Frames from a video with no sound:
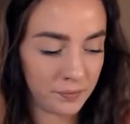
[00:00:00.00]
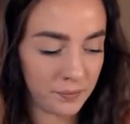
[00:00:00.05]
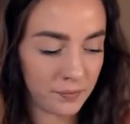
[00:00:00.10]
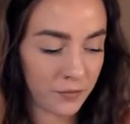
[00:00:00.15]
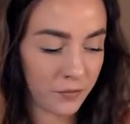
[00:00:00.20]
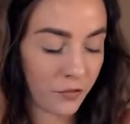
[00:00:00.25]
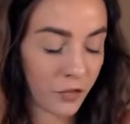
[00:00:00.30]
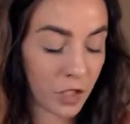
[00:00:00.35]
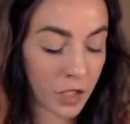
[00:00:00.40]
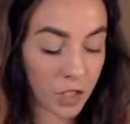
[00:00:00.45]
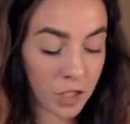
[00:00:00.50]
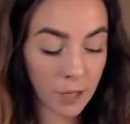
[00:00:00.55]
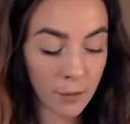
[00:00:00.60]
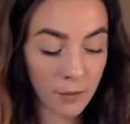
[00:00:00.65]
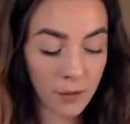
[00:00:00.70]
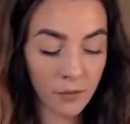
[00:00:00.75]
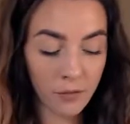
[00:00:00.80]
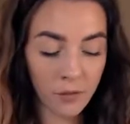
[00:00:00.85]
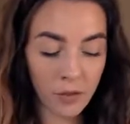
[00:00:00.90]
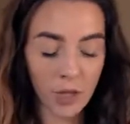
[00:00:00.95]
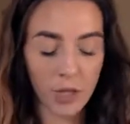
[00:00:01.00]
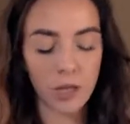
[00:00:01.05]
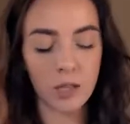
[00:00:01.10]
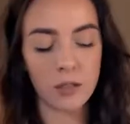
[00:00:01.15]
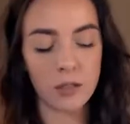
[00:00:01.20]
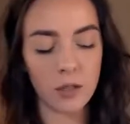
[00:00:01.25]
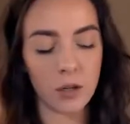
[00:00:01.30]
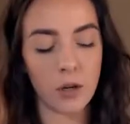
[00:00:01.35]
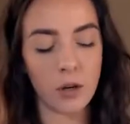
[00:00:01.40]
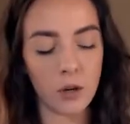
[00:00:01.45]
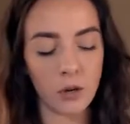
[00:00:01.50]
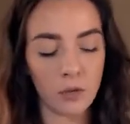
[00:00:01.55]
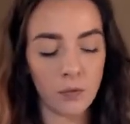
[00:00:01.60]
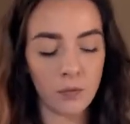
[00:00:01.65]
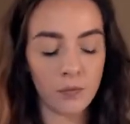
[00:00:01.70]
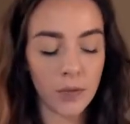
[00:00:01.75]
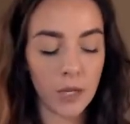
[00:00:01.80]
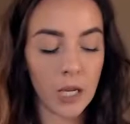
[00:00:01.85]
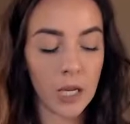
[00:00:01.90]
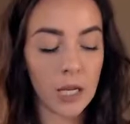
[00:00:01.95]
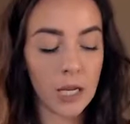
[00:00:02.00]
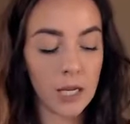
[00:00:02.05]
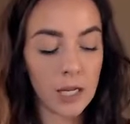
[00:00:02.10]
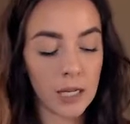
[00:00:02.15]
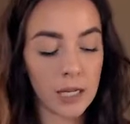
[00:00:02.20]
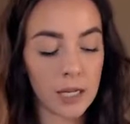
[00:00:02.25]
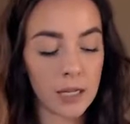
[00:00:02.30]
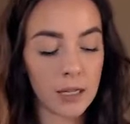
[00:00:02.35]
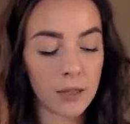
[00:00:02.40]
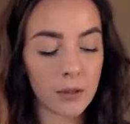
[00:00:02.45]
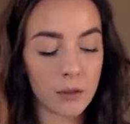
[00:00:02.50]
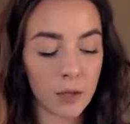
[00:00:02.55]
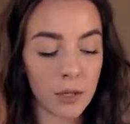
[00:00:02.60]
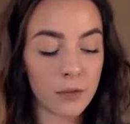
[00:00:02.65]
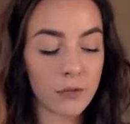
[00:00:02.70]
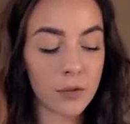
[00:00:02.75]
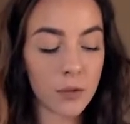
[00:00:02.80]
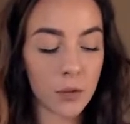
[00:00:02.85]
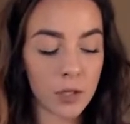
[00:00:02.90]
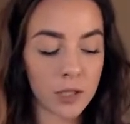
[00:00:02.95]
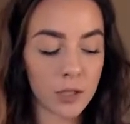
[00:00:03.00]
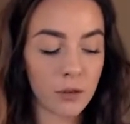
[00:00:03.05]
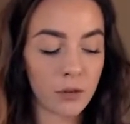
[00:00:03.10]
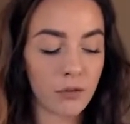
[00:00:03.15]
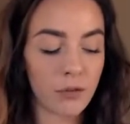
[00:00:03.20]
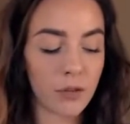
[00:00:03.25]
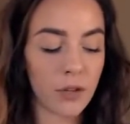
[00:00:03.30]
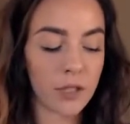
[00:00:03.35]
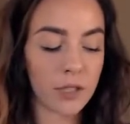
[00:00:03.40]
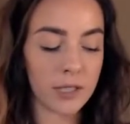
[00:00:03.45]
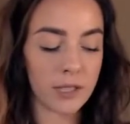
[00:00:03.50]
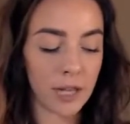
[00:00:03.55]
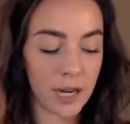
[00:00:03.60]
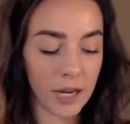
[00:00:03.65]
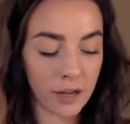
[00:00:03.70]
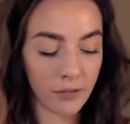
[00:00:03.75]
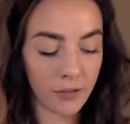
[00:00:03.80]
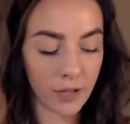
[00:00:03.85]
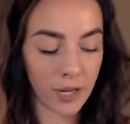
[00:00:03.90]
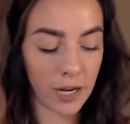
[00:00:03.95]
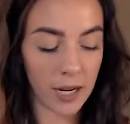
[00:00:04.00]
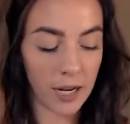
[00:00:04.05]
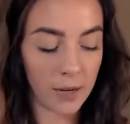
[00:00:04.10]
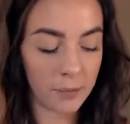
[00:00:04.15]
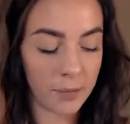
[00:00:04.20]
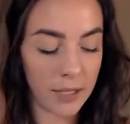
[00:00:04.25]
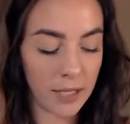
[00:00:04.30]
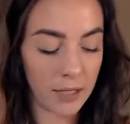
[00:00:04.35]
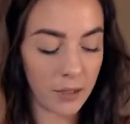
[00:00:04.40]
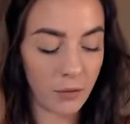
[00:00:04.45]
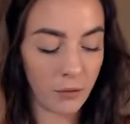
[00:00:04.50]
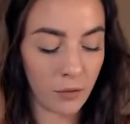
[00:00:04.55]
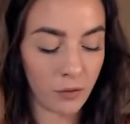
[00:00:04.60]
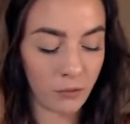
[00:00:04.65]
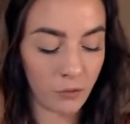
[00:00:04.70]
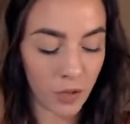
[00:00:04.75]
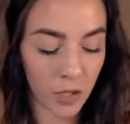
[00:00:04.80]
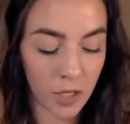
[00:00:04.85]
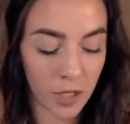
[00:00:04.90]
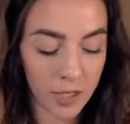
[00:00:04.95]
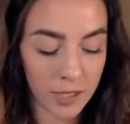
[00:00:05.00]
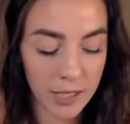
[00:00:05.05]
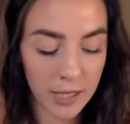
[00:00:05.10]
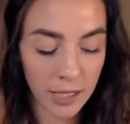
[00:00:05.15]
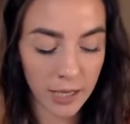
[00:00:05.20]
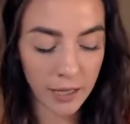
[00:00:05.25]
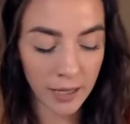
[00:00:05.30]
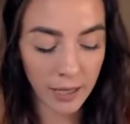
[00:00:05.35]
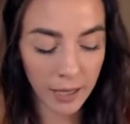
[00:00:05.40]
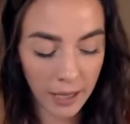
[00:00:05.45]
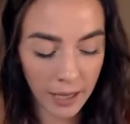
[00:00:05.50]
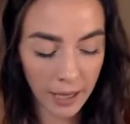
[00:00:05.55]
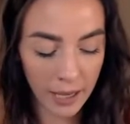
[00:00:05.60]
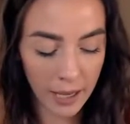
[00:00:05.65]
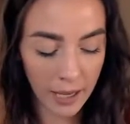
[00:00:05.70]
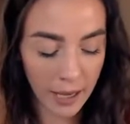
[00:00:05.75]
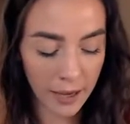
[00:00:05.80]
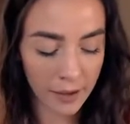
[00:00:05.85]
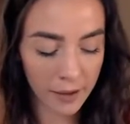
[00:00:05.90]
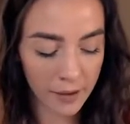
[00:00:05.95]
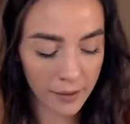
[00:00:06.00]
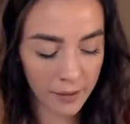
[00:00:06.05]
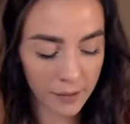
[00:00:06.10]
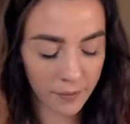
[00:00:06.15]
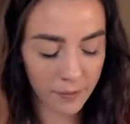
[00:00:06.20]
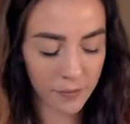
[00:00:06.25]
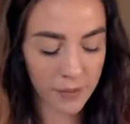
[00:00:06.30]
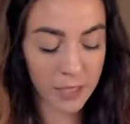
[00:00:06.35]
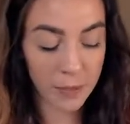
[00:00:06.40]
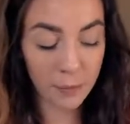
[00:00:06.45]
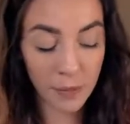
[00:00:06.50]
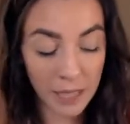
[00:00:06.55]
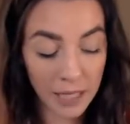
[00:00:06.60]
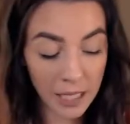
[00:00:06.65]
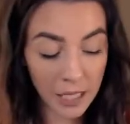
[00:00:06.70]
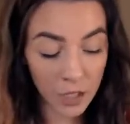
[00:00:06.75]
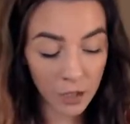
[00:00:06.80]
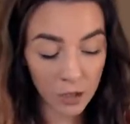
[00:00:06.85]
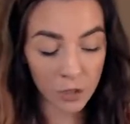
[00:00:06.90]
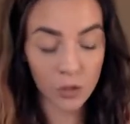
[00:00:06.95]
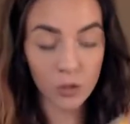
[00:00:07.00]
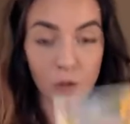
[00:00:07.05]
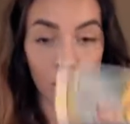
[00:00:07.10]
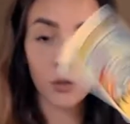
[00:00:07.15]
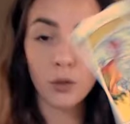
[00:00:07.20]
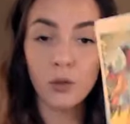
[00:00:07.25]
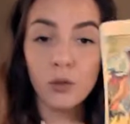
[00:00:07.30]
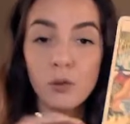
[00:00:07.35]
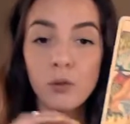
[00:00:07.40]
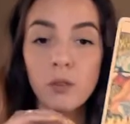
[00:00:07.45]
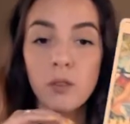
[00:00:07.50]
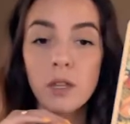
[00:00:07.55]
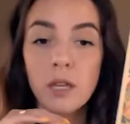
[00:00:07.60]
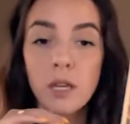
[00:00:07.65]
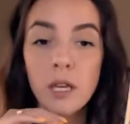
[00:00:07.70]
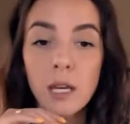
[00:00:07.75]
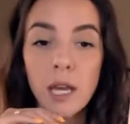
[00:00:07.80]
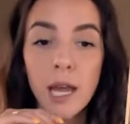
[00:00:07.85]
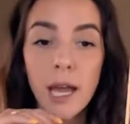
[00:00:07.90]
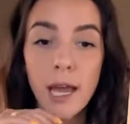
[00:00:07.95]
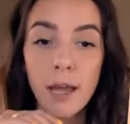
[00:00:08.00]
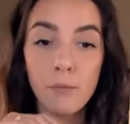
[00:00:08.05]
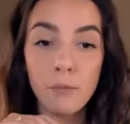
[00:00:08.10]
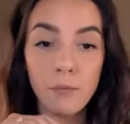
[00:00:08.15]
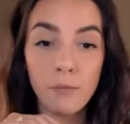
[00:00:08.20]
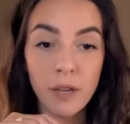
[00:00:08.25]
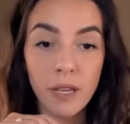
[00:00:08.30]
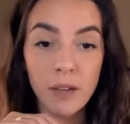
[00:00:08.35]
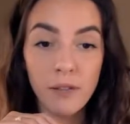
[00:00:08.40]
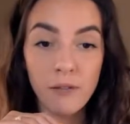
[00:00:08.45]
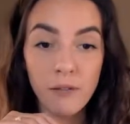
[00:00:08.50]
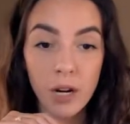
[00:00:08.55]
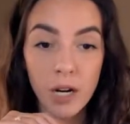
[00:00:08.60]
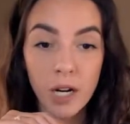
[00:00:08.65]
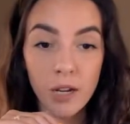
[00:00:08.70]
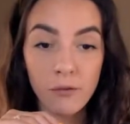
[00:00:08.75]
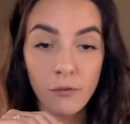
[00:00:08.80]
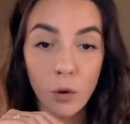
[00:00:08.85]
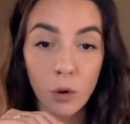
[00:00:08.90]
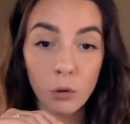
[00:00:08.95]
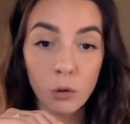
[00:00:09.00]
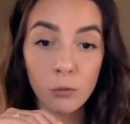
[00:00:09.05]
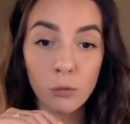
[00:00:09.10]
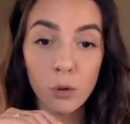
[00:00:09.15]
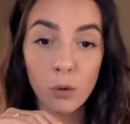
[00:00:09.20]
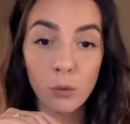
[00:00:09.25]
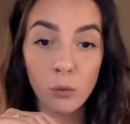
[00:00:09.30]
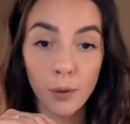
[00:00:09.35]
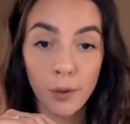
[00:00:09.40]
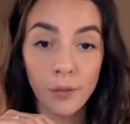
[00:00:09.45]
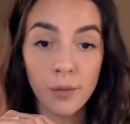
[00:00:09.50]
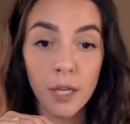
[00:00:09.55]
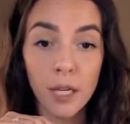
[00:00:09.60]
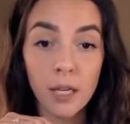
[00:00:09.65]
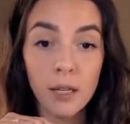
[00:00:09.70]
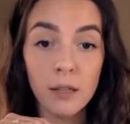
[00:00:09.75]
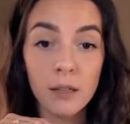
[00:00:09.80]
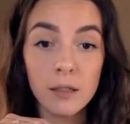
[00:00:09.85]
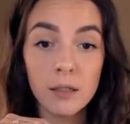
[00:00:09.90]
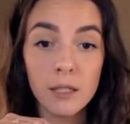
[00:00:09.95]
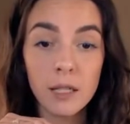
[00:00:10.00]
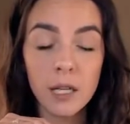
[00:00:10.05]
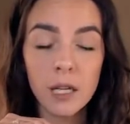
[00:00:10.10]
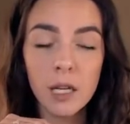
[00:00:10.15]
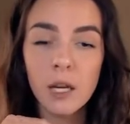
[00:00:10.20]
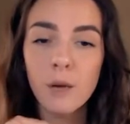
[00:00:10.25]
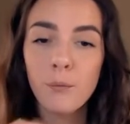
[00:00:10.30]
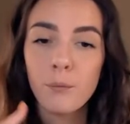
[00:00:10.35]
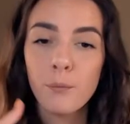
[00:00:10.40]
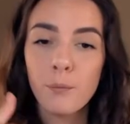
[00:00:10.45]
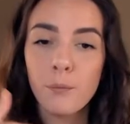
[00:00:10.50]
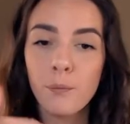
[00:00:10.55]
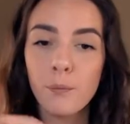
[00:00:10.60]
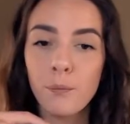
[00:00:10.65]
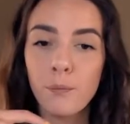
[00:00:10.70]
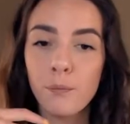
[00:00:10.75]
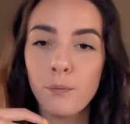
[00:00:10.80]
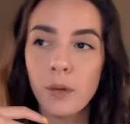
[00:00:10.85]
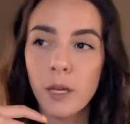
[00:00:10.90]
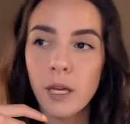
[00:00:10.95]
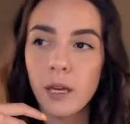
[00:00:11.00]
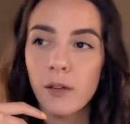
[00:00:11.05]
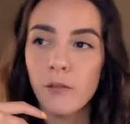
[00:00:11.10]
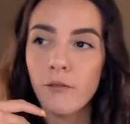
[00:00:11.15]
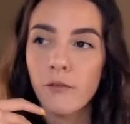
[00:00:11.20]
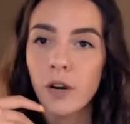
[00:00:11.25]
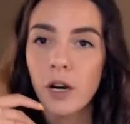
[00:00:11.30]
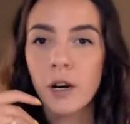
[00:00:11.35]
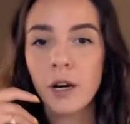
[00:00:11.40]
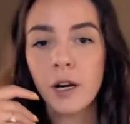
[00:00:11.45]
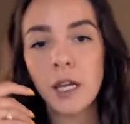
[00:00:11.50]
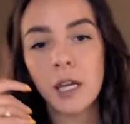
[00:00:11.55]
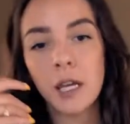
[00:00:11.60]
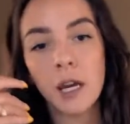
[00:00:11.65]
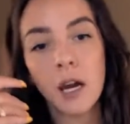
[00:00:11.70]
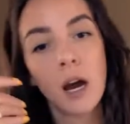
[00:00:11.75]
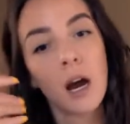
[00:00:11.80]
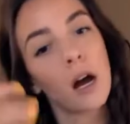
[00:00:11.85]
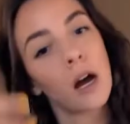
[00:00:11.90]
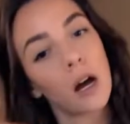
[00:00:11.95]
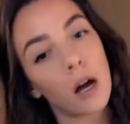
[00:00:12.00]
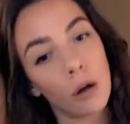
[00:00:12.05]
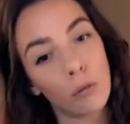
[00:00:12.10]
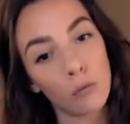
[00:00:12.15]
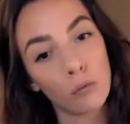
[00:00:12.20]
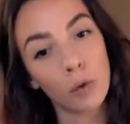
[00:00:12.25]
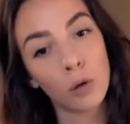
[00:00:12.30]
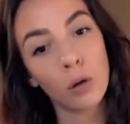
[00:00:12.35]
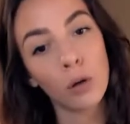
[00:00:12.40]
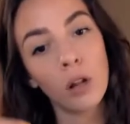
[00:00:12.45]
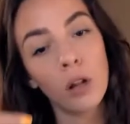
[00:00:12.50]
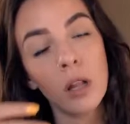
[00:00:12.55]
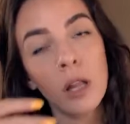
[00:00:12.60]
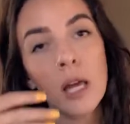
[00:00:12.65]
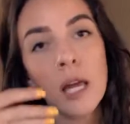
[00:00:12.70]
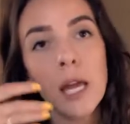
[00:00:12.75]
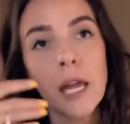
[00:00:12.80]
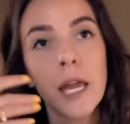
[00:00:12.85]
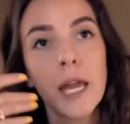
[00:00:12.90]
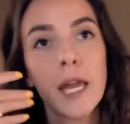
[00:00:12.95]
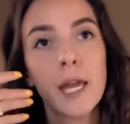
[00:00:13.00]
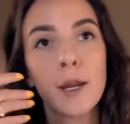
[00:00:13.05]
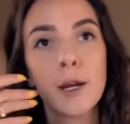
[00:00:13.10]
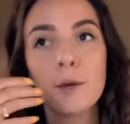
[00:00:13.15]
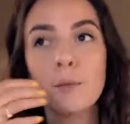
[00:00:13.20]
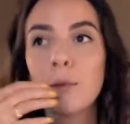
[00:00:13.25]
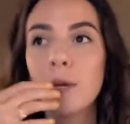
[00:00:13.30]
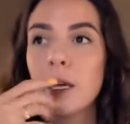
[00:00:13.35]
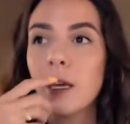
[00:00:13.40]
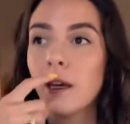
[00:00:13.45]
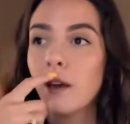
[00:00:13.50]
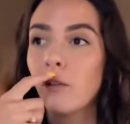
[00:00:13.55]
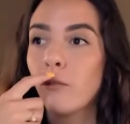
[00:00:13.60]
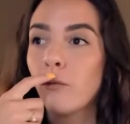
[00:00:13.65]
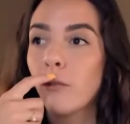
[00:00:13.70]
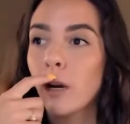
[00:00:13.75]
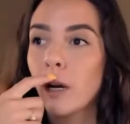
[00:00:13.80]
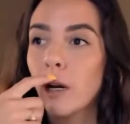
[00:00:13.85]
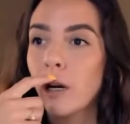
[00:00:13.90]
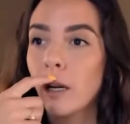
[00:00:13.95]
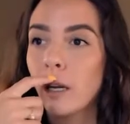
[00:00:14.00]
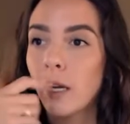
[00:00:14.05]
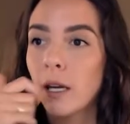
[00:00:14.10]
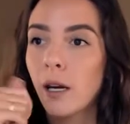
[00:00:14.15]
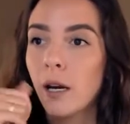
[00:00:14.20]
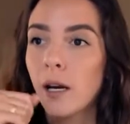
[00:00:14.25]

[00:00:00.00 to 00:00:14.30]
For some of, so 3 of Swords in reverse, 9 of Cups in reverse. Speaking your truth and being very vulnerable with it, being very humble and being very,